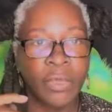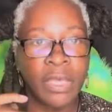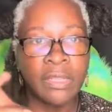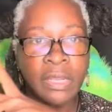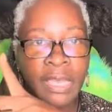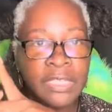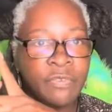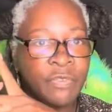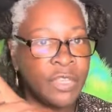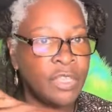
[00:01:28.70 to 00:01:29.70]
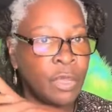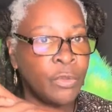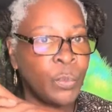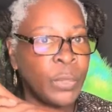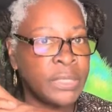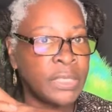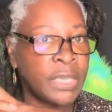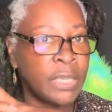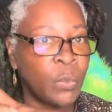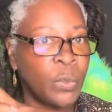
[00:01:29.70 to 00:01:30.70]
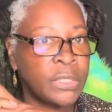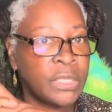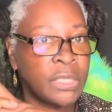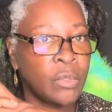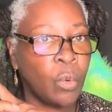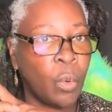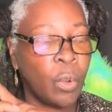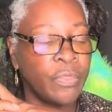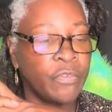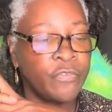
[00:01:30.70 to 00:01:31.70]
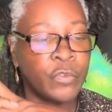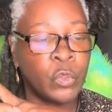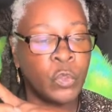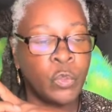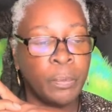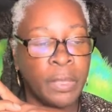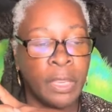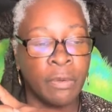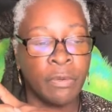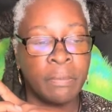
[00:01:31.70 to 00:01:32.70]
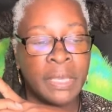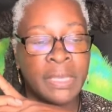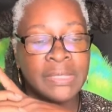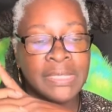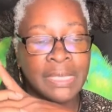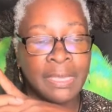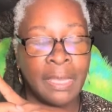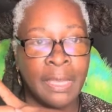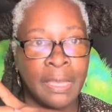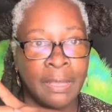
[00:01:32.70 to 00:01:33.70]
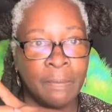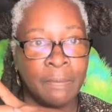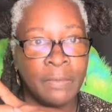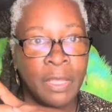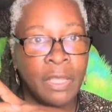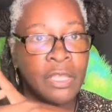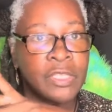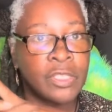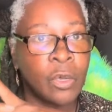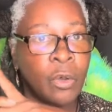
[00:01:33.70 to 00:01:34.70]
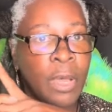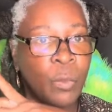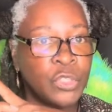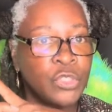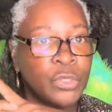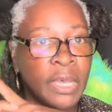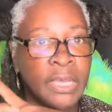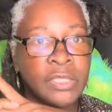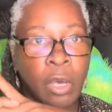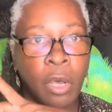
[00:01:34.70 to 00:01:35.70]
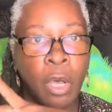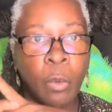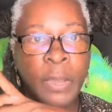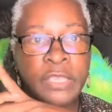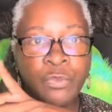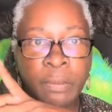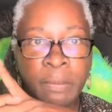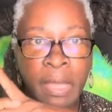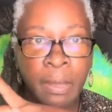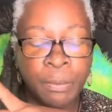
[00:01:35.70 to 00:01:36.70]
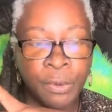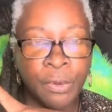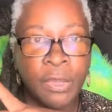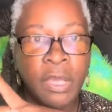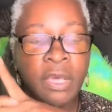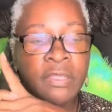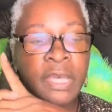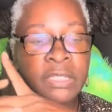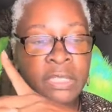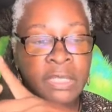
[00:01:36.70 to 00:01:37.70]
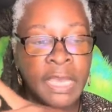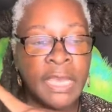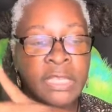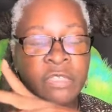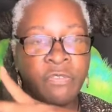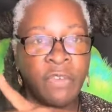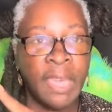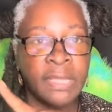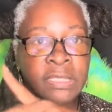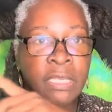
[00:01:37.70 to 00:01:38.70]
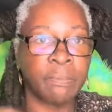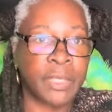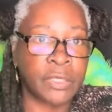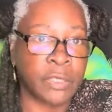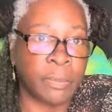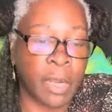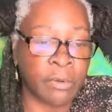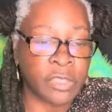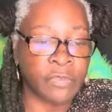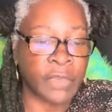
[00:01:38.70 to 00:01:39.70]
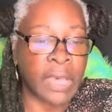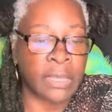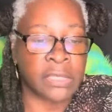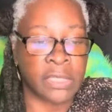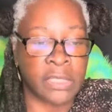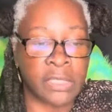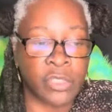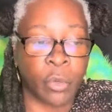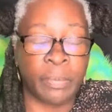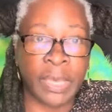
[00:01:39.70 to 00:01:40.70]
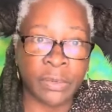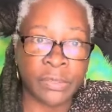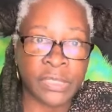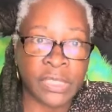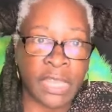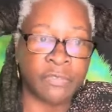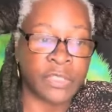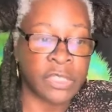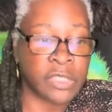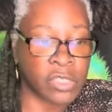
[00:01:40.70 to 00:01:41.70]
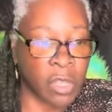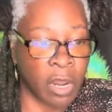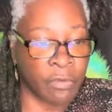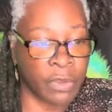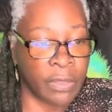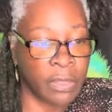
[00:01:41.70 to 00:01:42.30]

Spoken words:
in the last video we did it on the food pyramid scam. So I want you guys to always remember that today's facts can be tomorrow's fallacies. So better safe than sorry.